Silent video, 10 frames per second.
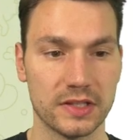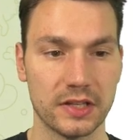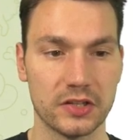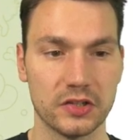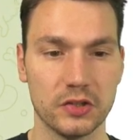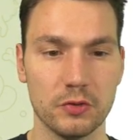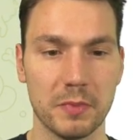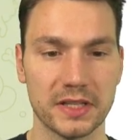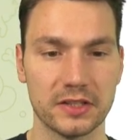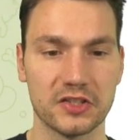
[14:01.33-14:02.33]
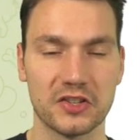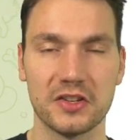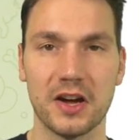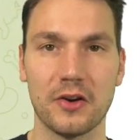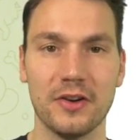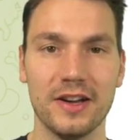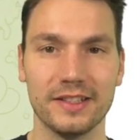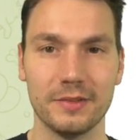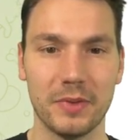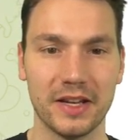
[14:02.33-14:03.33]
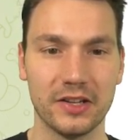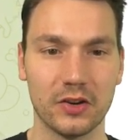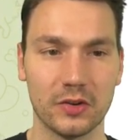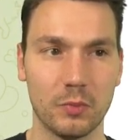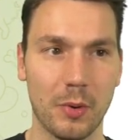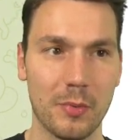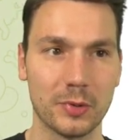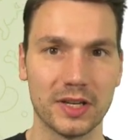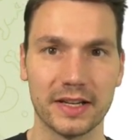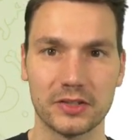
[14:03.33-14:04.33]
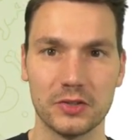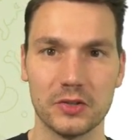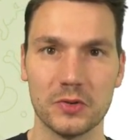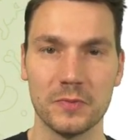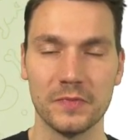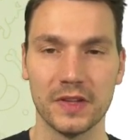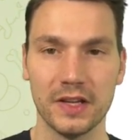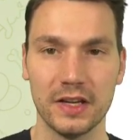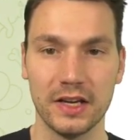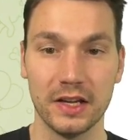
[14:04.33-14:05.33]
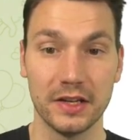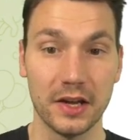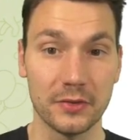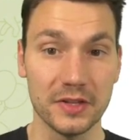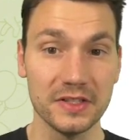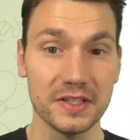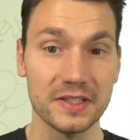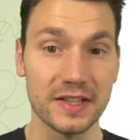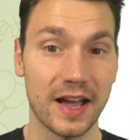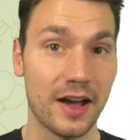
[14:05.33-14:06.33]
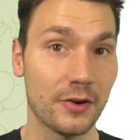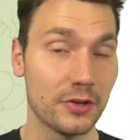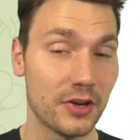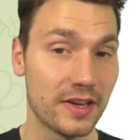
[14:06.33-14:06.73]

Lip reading: send us a new message now, depending on what we would like to do. Now, this is how you